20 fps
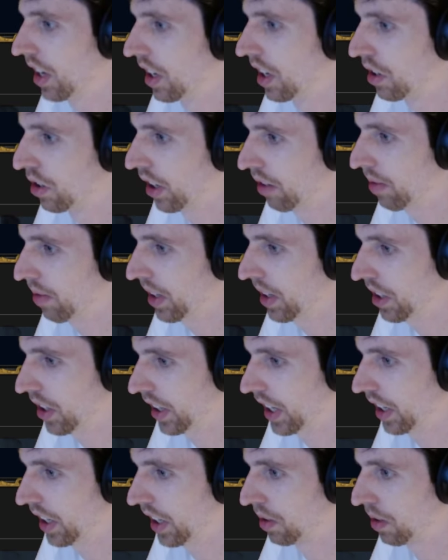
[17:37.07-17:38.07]
So I've missed
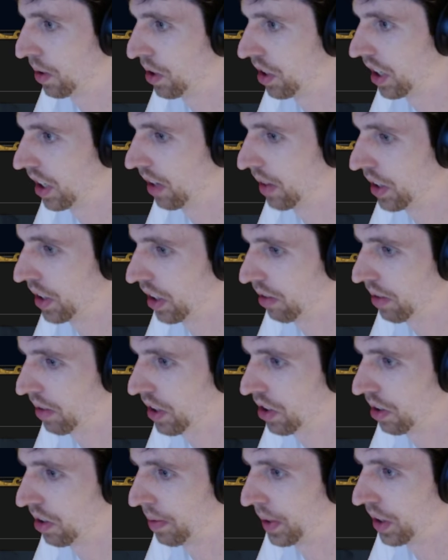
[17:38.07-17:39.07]
Arcane Explosion damage, I've
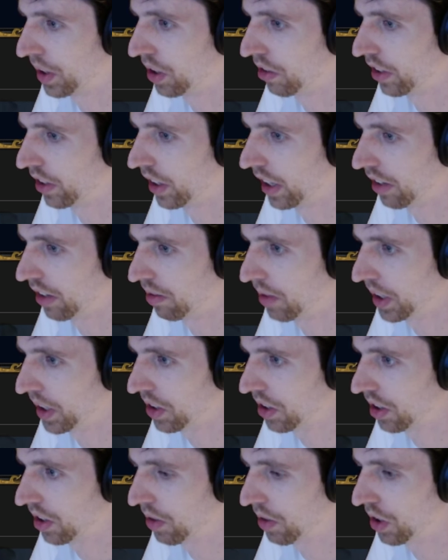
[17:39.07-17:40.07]
missed Supernova, I've
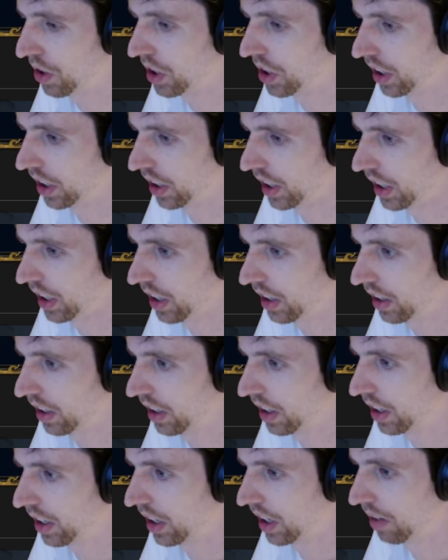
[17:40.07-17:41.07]
missed some utility
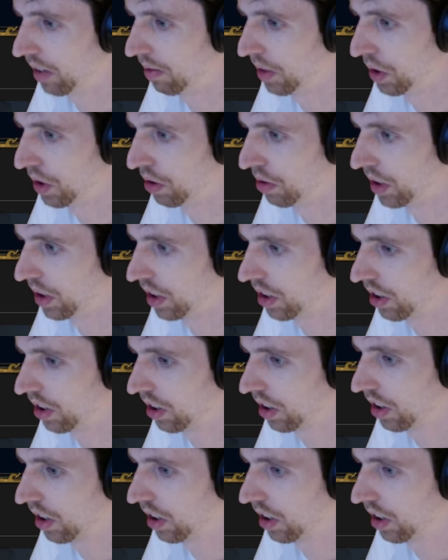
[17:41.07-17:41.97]
on movement,